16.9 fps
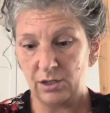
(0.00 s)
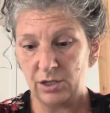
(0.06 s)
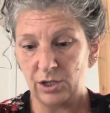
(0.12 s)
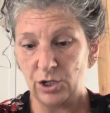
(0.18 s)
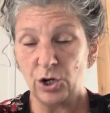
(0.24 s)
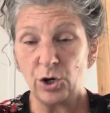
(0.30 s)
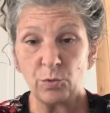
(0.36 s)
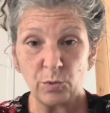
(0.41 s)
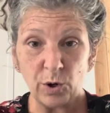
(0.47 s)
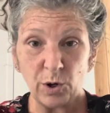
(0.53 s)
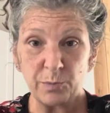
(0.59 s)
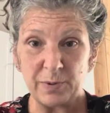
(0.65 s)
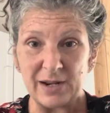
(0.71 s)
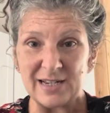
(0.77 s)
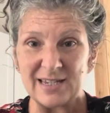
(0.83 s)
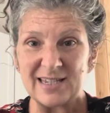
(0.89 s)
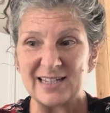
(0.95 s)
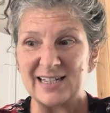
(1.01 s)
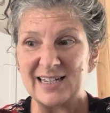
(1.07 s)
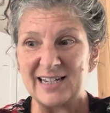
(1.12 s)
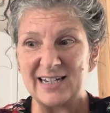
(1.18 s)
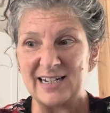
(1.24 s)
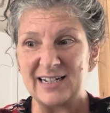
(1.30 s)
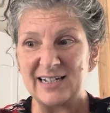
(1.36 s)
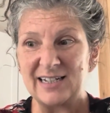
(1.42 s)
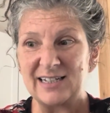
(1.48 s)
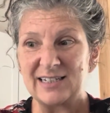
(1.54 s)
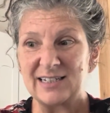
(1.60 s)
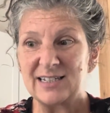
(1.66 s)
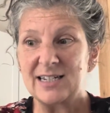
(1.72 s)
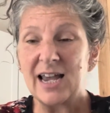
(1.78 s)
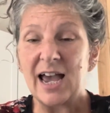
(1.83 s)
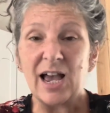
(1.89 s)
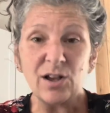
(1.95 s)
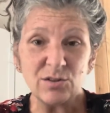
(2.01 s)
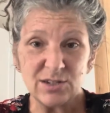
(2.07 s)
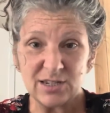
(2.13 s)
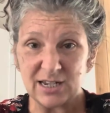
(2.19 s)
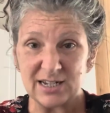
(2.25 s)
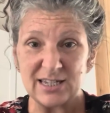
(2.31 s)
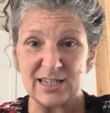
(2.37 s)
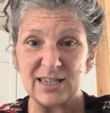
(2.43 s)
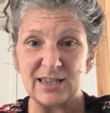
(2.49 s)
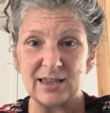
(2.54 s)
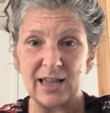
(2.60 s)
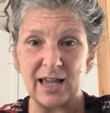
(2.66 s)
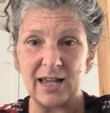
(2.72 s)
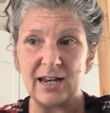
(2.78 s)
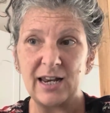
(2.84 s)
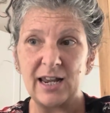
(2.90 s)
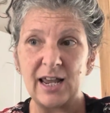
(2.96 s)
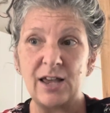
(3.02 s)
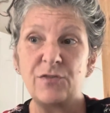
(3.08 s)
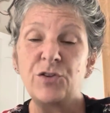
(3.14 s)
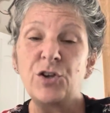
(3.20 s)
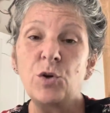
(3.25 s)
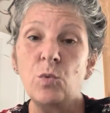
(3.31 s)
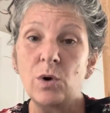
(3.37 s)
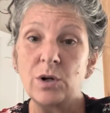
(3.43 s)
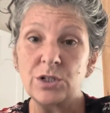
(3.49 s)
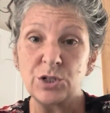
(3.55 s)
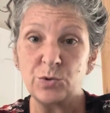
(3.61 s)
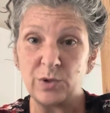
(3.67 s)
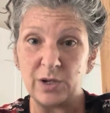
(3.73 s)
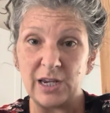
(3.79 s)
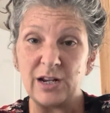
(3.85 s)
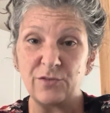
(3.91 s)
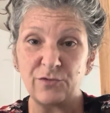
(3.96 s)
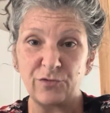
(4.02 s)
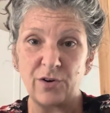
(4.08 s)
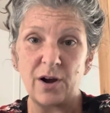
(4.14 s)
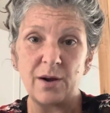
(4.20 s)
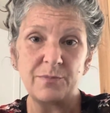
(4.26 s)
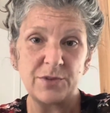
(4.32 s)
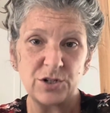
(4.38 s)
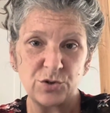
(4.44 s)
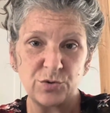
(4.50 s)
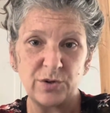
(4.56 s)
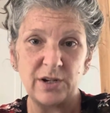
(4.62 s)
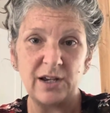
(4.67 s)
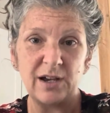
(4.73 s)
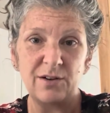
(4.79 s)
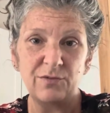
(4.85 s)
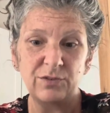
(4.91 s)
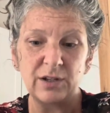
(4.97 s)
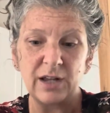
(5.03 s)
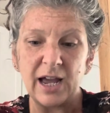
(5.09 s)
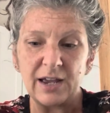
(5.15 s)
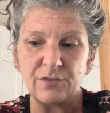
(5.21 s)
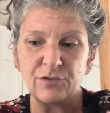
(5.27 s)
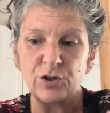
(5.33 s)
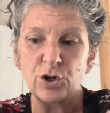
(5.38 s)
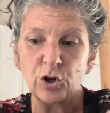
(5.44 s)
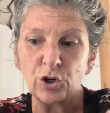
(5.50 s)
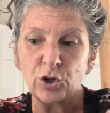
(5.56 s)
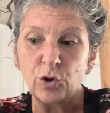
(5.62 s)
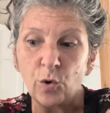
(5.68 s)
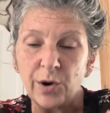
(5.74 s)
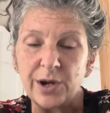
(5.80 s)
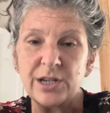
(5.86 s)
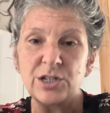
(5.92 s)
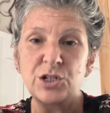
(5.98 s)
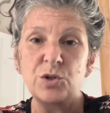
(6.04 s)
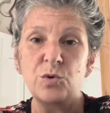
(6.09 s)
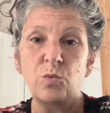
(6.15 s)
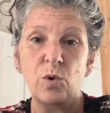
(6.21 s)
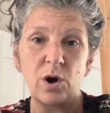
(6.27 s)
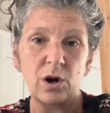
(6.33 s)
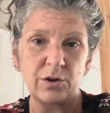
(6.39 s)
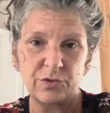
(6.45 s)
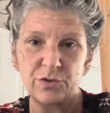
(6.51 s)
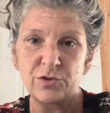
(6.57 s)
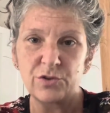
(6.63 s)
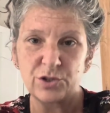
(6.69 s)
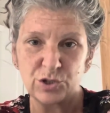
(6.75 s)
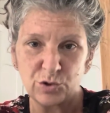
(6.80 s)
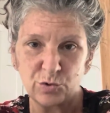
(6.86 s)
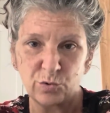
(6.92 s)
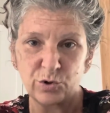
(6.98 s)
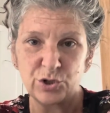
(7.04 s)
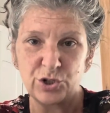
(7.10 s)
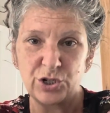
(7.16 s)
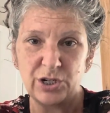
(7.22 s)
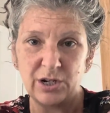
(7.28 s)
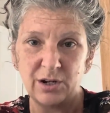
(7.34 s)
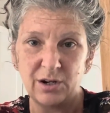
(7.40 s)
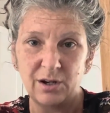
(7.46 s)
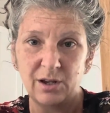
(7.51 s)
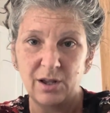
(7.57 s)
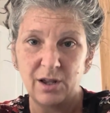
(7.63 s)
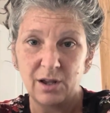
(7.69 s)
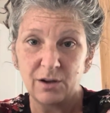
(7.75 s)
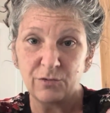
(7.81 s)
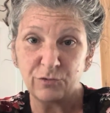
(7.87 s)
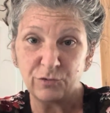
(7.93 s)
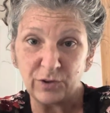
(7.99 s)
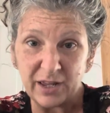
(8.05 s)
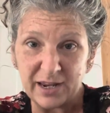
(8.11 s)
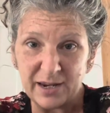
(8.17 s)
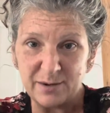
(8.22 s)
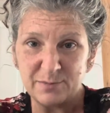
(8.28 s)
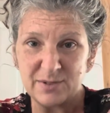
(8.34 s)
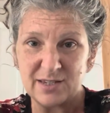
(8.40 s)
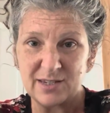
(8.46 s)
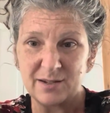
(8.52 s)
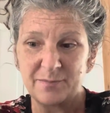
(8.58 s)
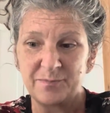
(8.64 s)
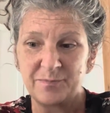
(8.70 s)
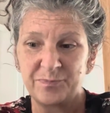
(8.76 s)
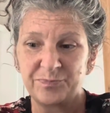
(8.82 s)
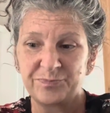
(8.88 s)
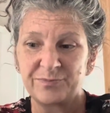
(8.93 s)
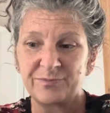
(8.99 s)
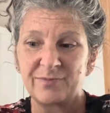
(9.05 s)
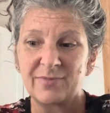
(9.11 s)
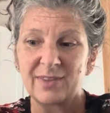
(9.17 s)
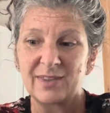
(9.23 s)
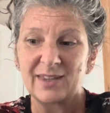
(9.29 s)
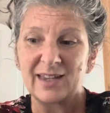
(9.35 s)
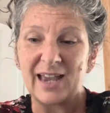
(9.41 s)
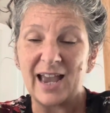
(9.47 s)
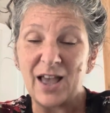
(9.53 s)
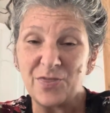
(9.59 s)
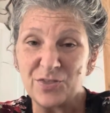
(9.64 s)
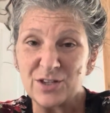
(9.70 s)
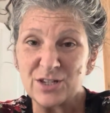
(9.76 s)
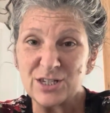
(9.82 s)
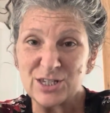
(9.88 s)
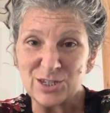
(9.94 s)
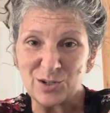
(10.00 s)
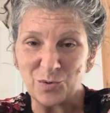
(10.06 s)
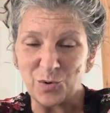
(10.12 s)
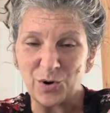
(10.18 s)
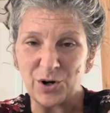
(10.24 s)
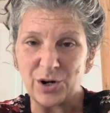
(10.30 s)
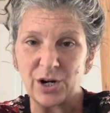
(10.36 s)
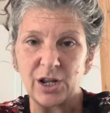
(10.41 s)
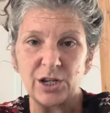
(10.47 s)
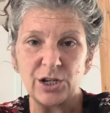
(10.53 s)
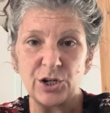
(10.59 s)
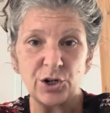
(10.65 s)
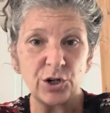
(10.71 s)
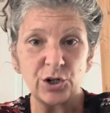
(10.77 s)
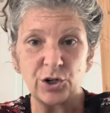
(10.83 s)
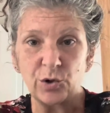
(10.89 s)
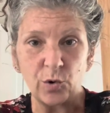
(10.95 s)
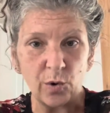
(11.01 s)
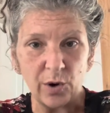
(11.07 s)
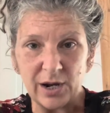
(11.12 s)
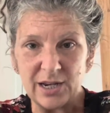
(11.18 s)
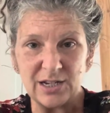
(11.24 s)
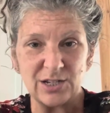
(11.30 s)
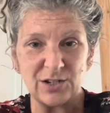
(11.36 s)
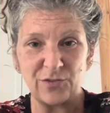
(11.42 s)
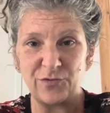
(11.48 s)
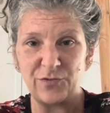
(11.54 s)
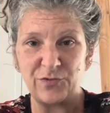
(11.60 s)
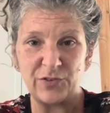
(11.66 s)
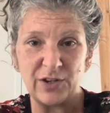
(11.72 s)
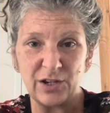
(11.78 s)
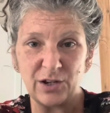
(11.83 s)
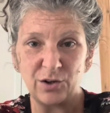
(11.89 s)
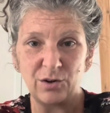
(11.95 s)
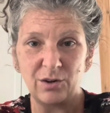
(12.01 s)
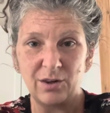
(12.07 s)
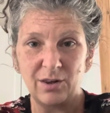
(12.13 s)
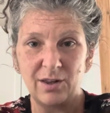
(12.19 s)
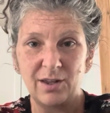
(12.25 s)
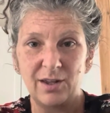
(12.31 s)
your word basically tells us that if you want to eat from the tree of life, you're going to walk through the scorching flames and the sword. You're going to feel